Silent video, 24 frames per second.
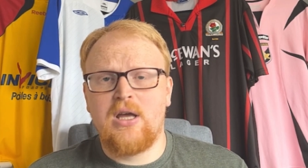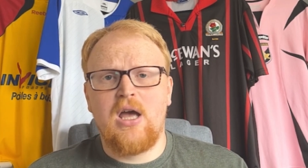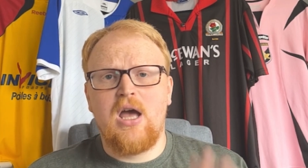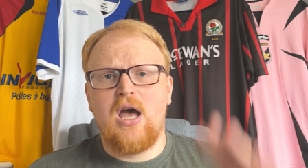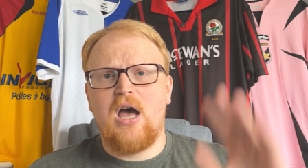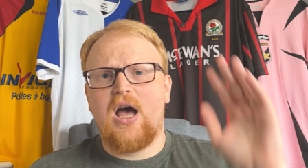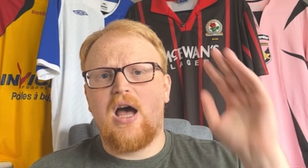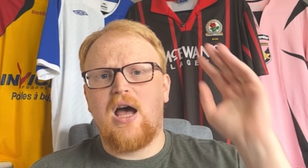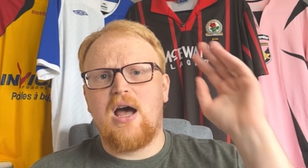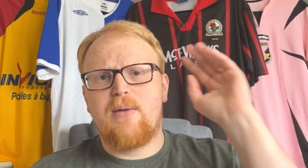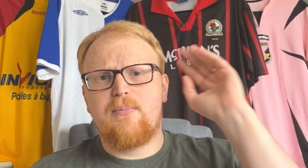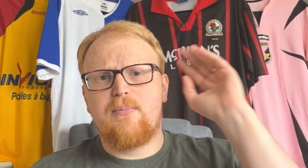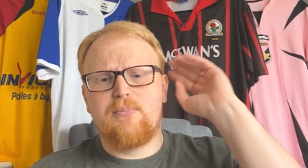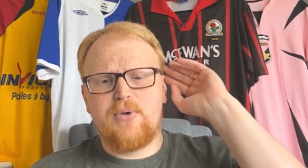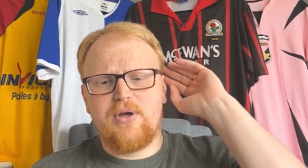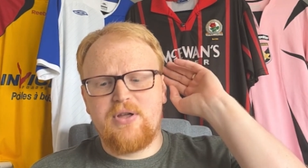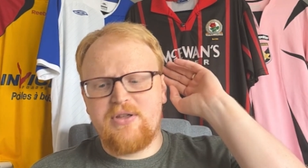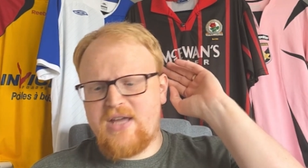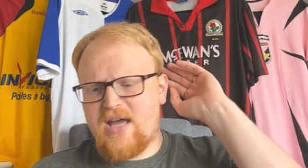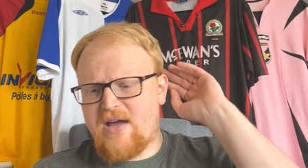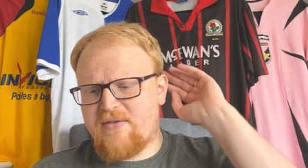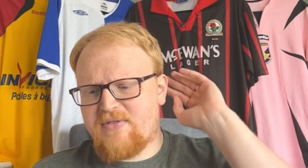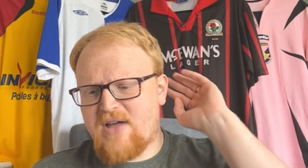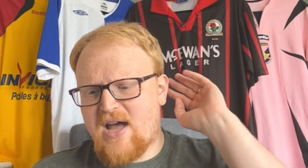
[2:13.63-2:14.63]
um, but
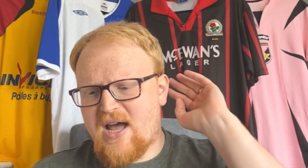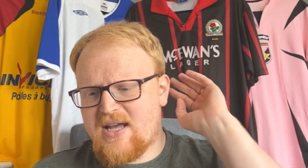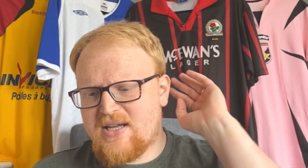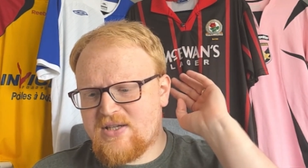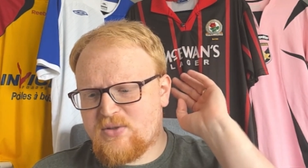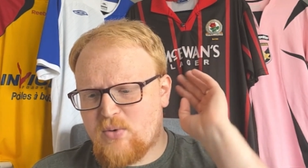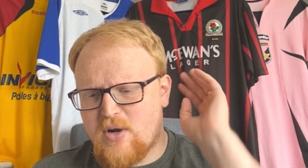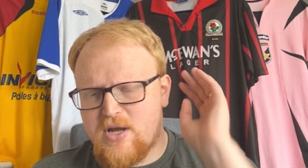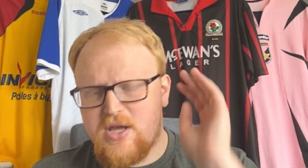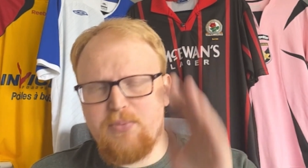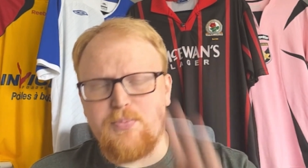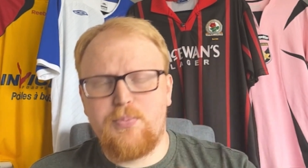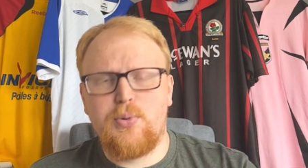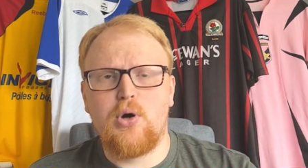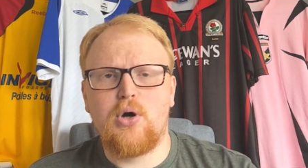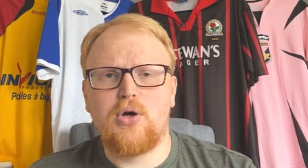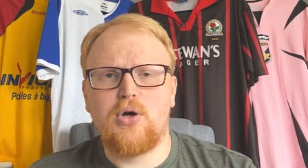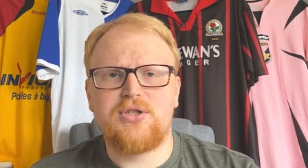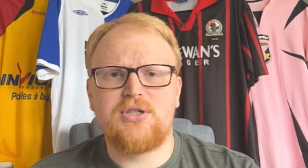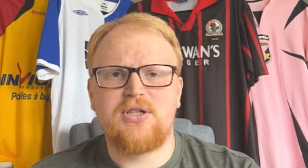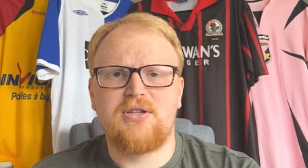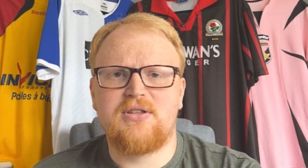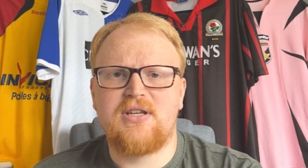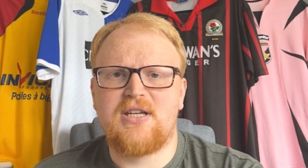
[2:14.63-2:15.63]
yeah, that is where you
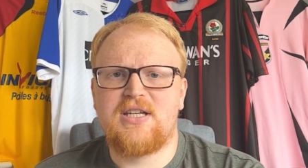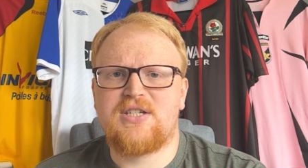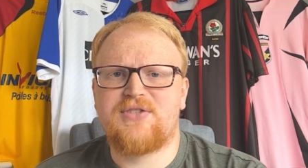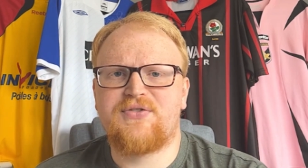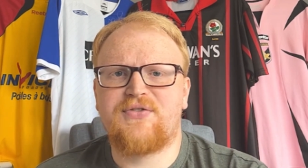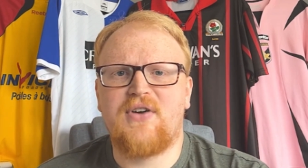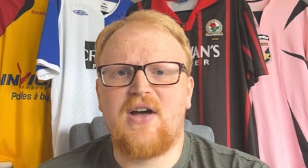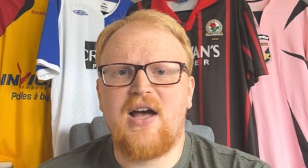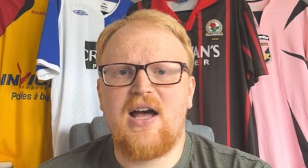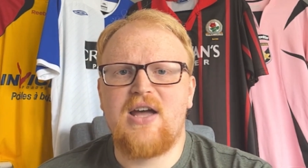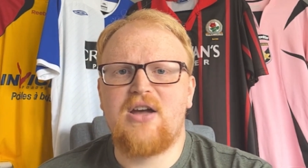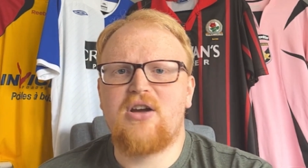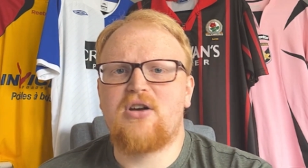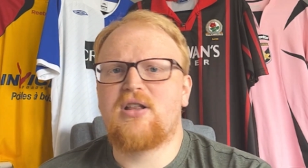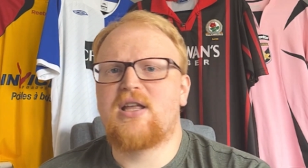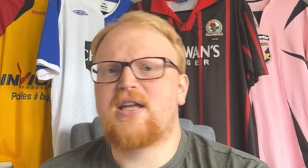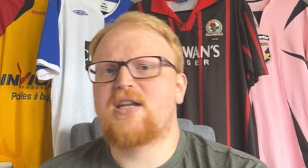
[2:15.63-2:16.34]
put this file,